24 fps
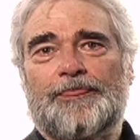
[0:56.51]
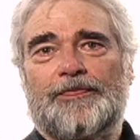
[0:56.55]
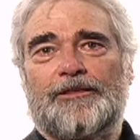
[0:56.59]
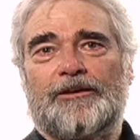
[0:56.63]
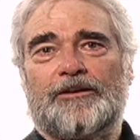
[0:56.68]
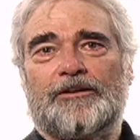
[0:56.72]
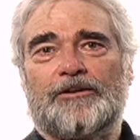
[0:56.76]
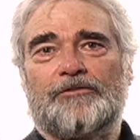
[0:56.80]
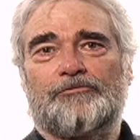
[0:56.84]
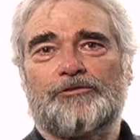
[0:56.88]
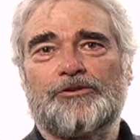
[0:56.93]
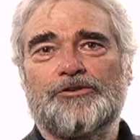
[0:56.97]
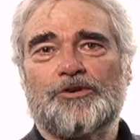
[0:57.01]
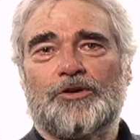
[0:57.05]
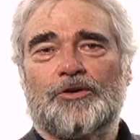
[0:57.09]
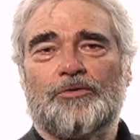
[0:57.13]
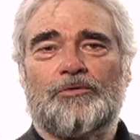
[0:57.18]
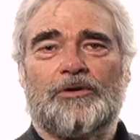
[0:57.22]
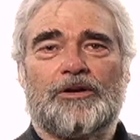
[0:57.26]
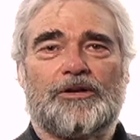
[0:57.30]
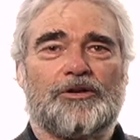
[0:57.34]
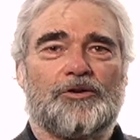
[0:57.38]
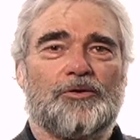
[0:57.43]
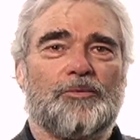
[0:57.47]
And if we don't
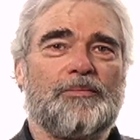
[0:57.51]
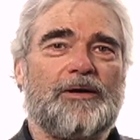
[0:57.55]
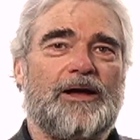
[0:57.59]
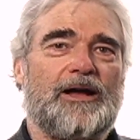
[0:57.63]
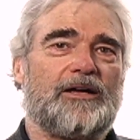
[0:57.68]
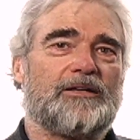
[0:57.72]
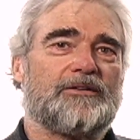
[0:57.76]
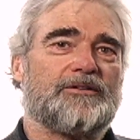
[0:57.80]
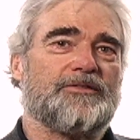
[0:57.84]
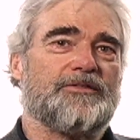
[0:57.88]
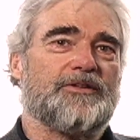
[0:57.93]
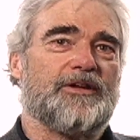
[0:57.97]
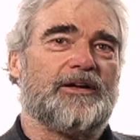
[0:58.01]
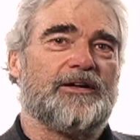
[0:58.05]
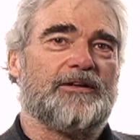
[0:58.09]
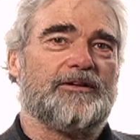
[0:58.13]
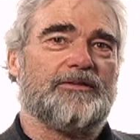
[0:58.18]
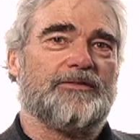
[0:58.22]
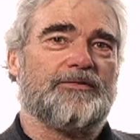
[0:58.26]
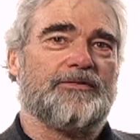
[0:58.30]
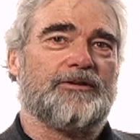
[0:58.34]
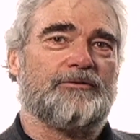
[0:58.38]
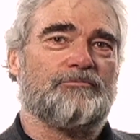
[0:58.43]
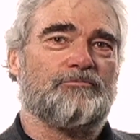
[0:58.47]
want to go back to that,
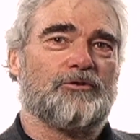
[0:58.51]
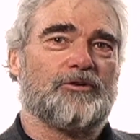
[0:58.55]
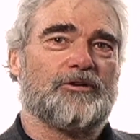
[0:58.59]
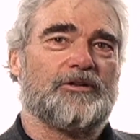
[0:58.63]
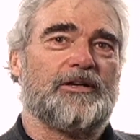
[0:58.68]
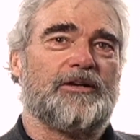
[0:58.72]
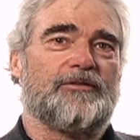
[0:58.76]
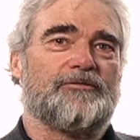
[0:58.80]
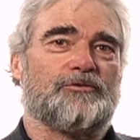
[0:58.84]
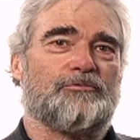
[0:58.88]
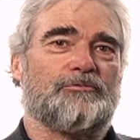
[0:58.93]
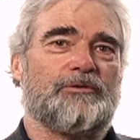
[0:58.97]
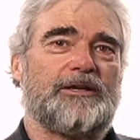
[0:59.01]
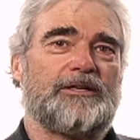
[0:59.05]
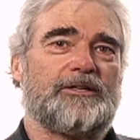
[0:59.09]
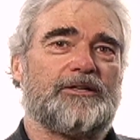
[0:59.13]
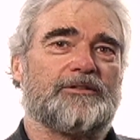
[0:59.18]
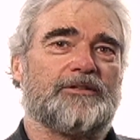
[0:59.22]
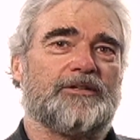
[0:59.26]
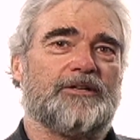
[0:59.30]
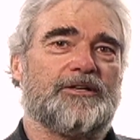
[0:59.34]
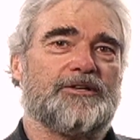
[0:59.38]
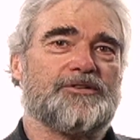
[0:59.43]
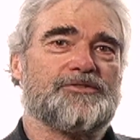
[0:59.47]
then we're going to have to
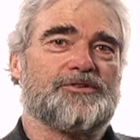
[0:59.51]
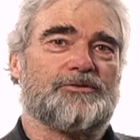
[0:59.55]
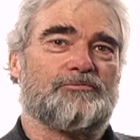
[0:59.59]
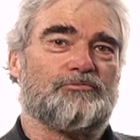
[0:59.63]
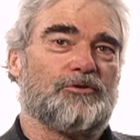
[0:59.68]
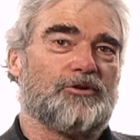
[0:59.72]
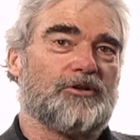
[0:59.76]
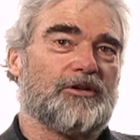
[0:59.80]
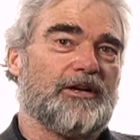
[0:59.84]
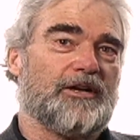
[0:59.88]
recognize that we're